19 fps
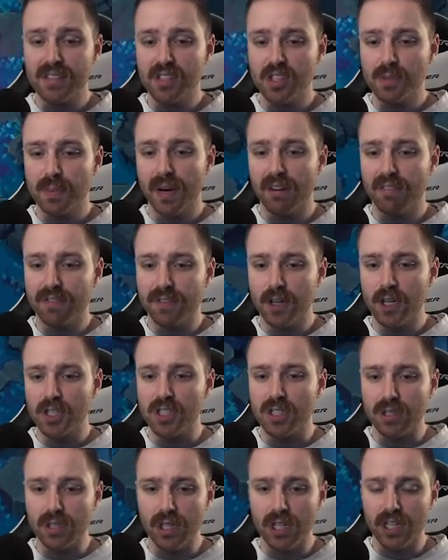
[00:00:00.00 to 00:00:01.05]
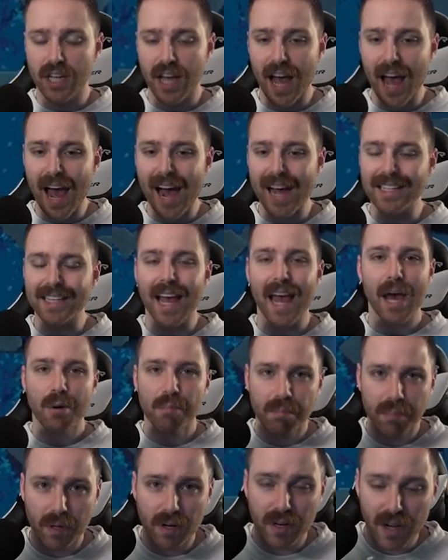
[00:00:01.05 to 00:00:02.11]
This has been our first look at
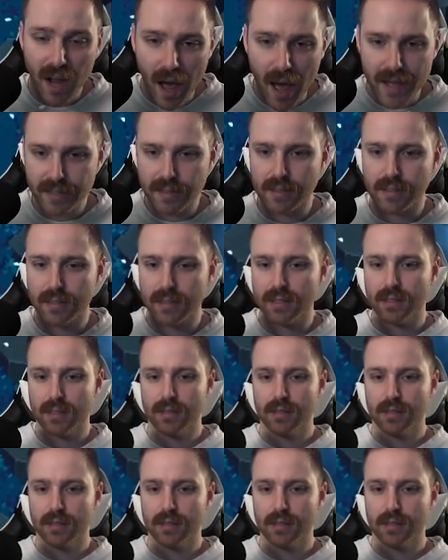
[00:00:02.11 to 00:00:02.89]
Ember Knights.